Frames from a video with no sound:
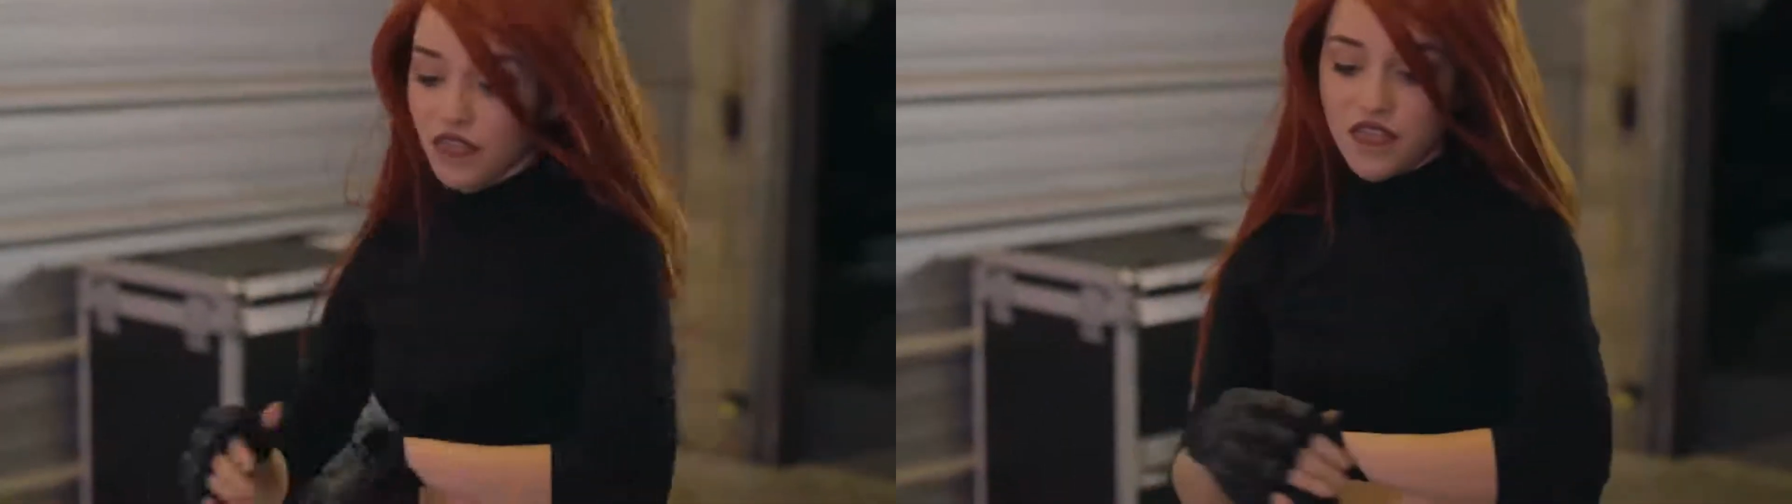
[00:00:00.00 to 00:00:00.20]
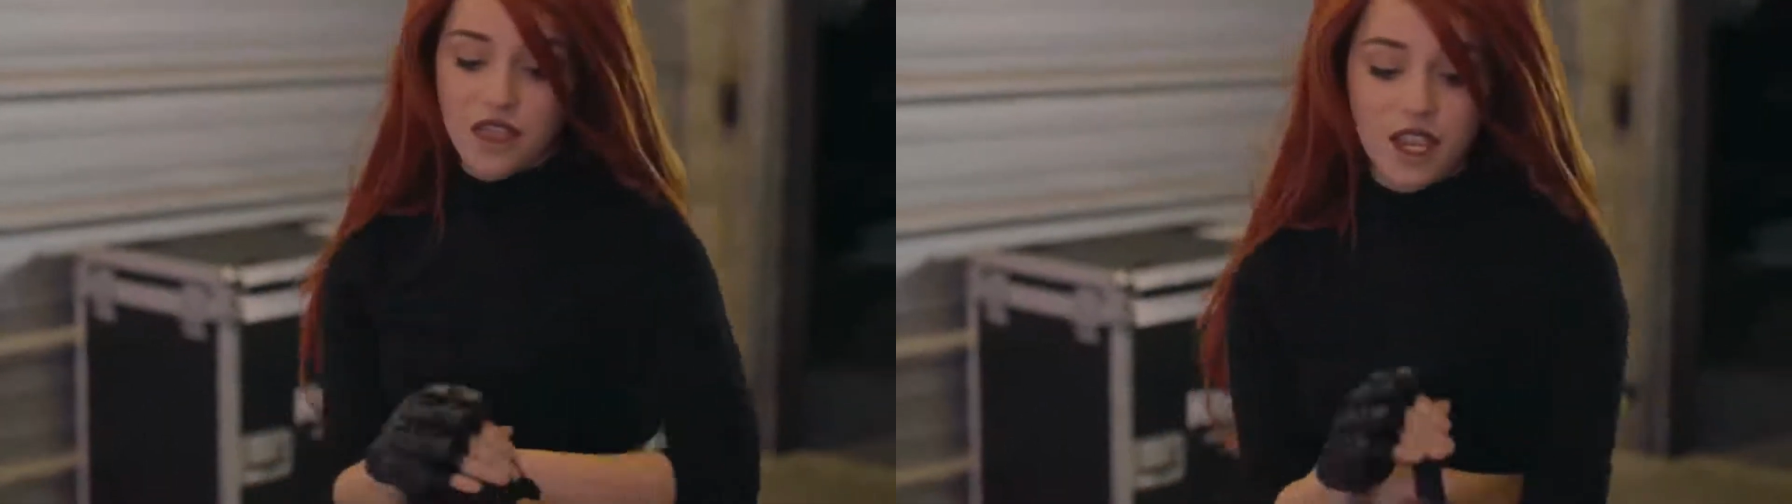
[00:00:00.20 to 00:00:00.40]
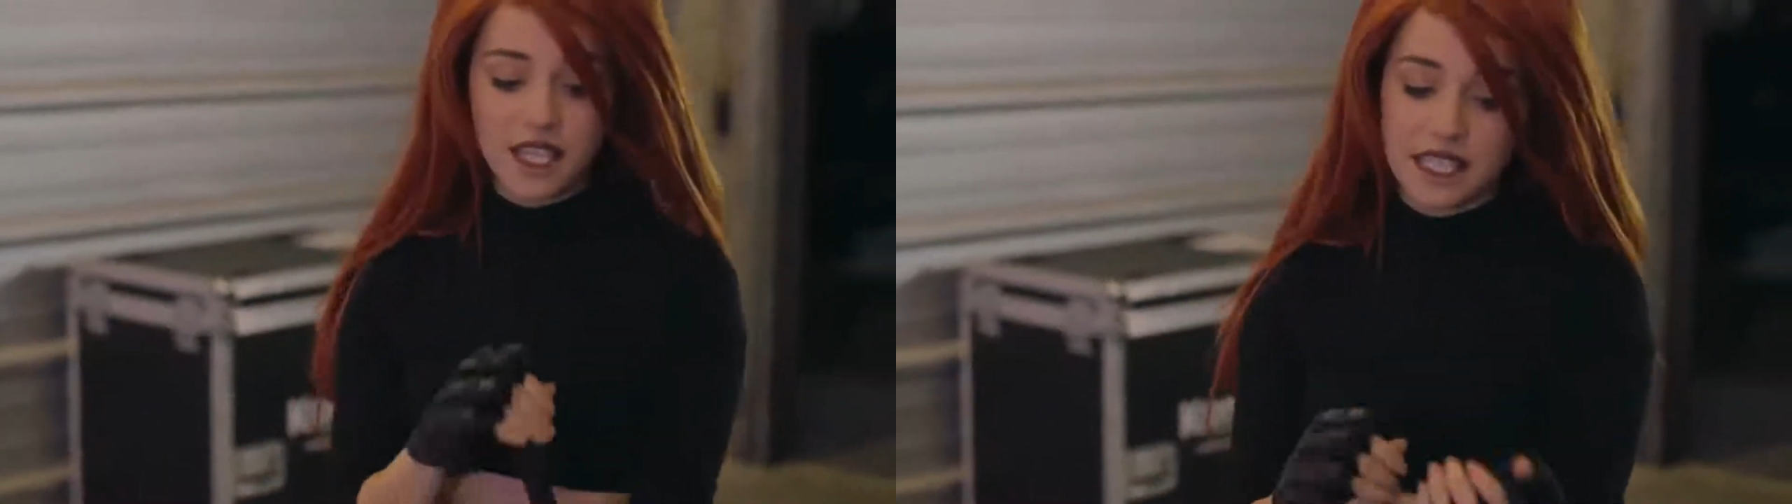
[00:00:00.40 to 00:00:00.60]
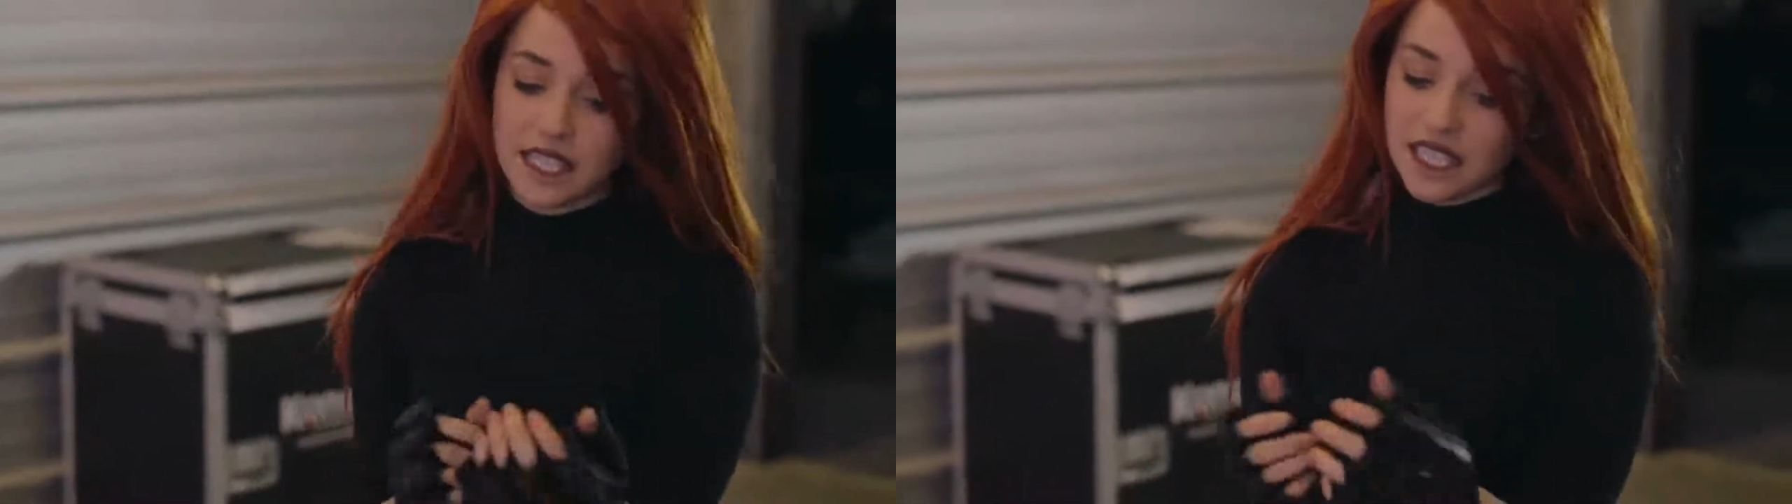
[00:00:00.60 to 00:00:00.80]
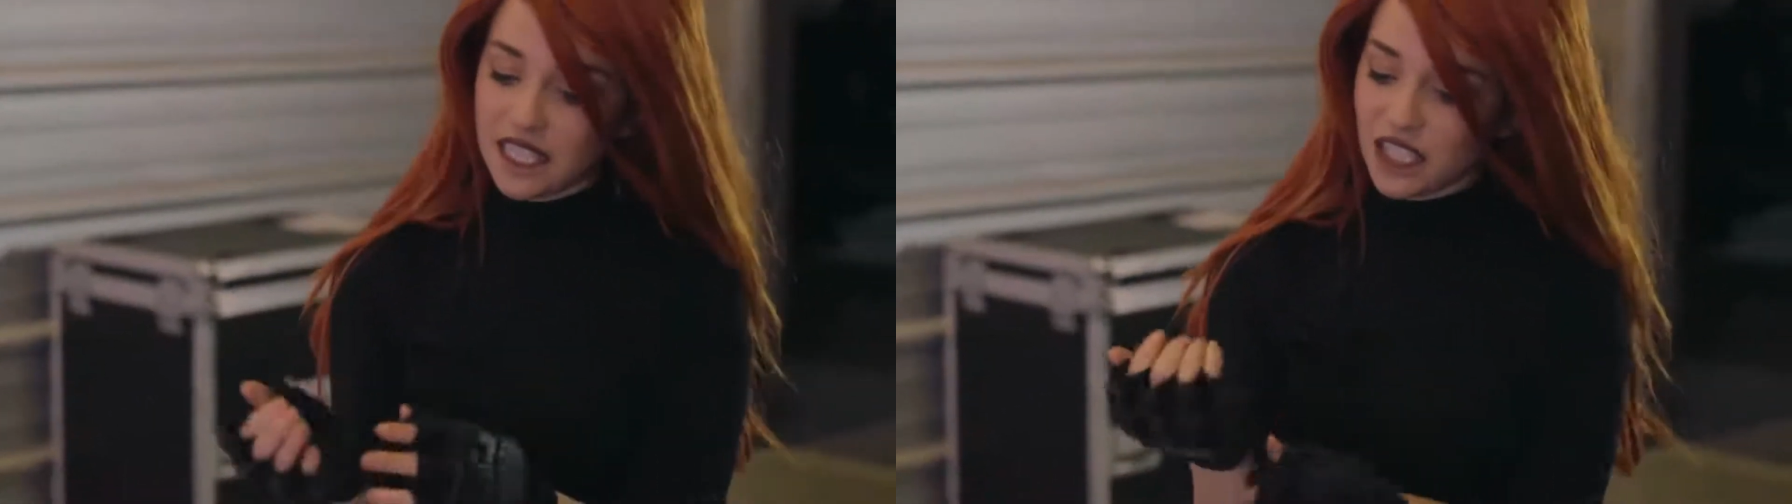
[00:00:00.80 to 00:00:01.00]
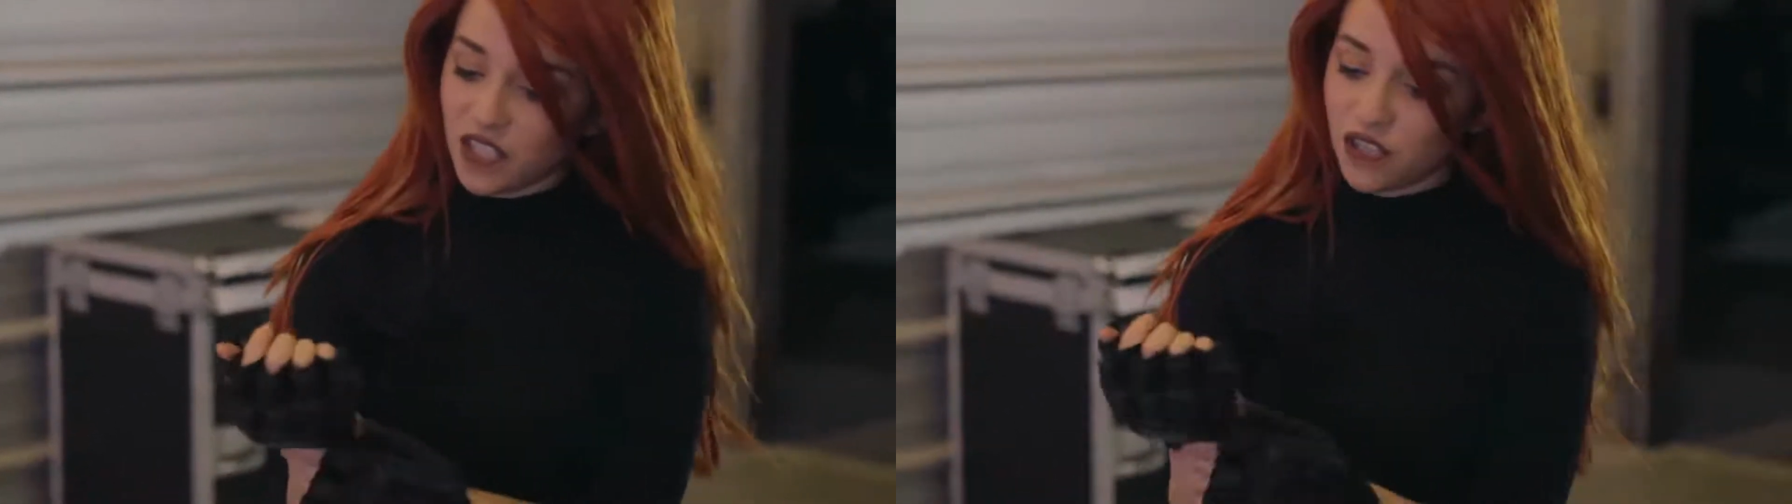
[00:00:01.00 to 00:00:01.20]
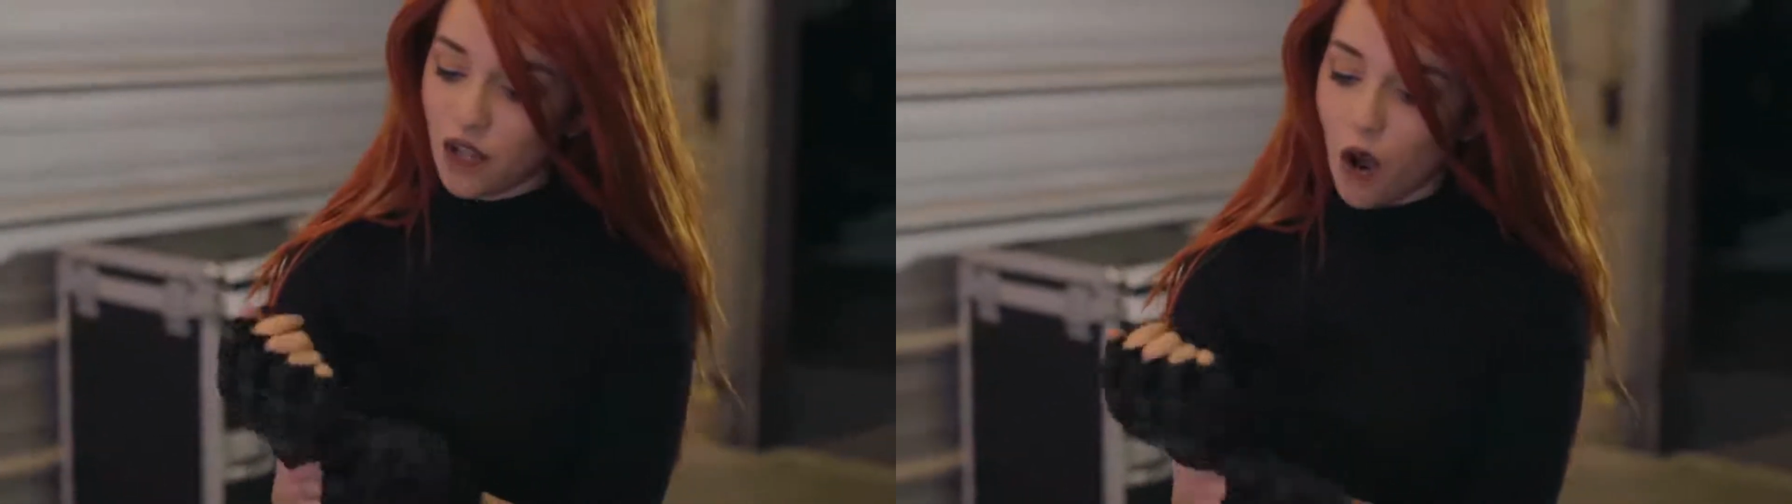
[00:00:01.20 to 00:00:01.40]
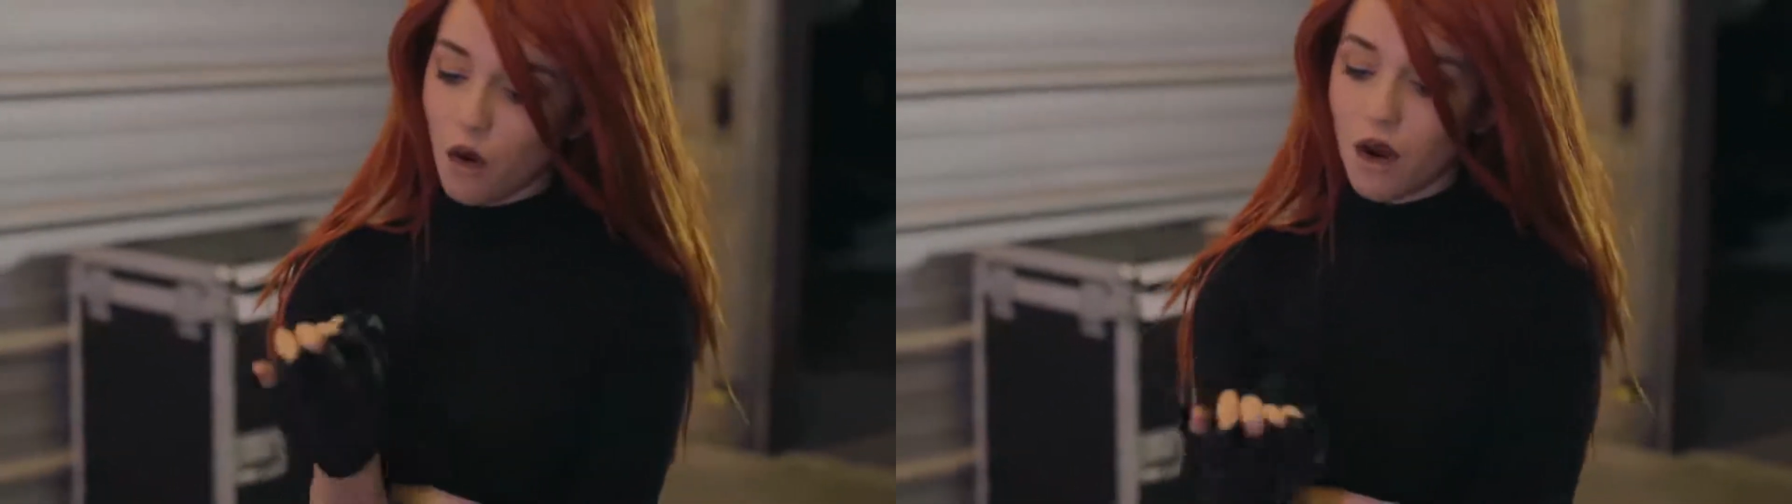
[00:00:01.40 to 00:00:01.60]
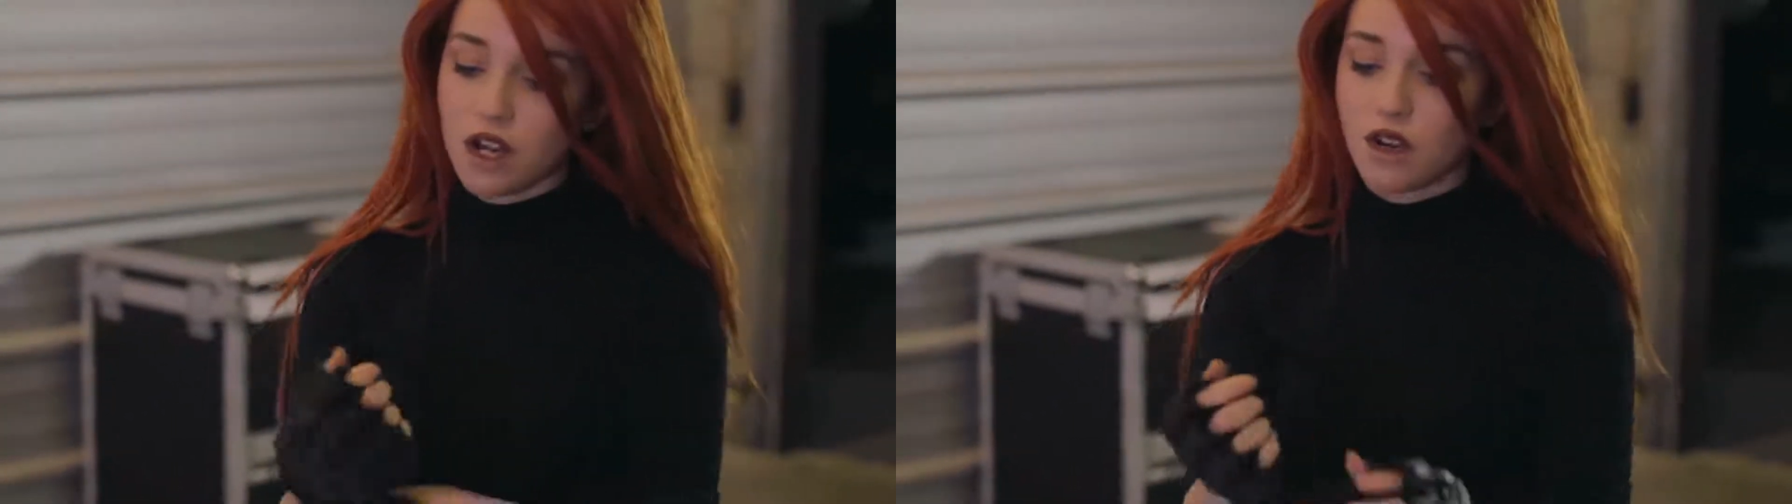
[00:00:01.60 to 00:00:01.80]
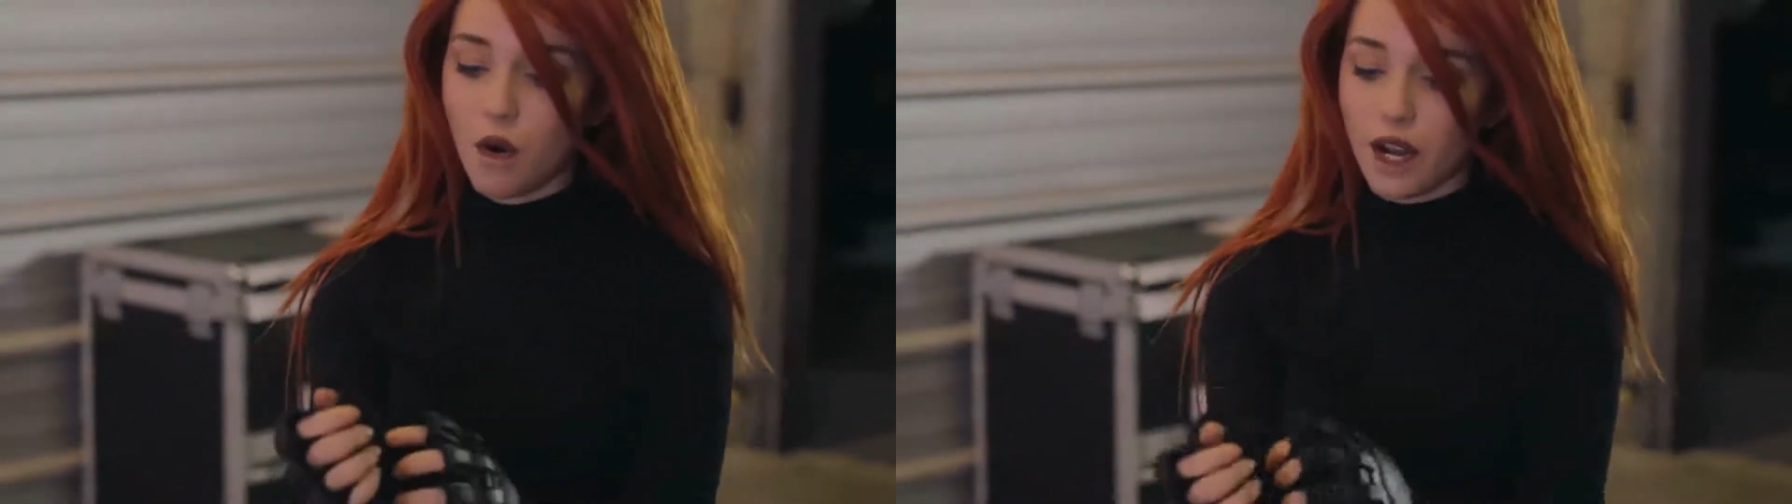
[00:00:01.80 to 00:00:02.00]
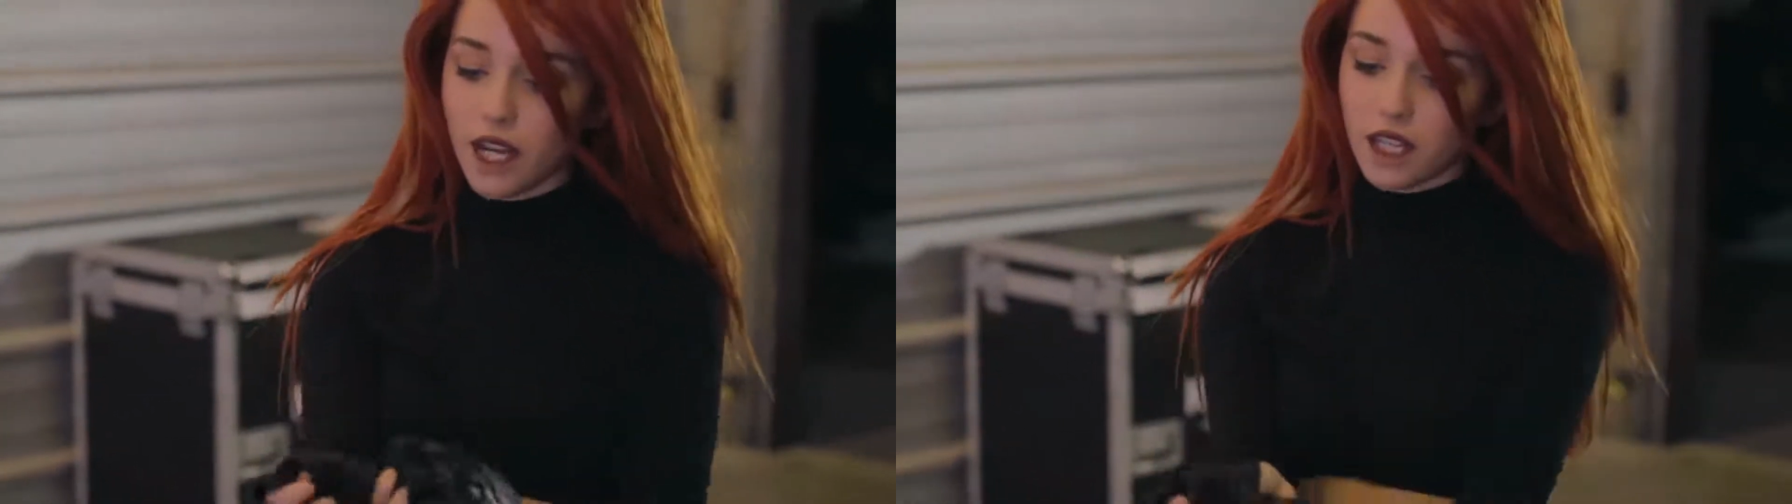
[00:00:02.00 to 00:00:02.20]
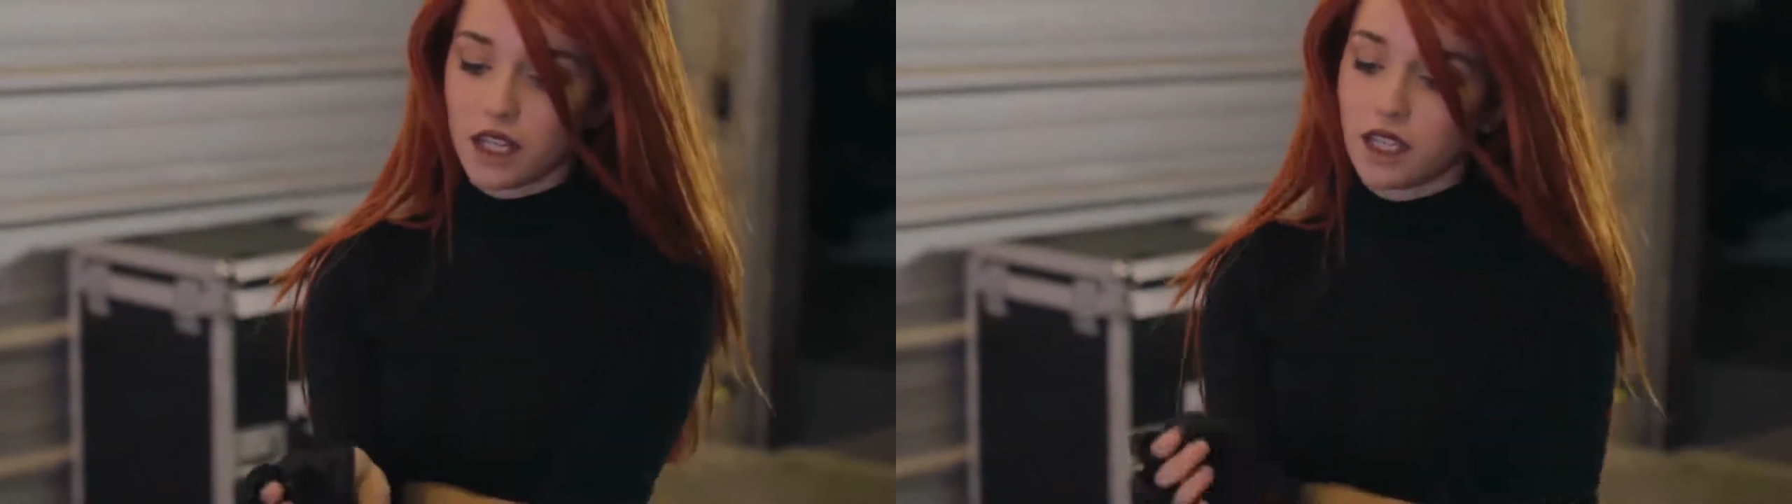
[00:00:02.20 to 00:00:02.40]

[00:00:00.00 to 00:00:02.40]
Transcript: This is so annoying.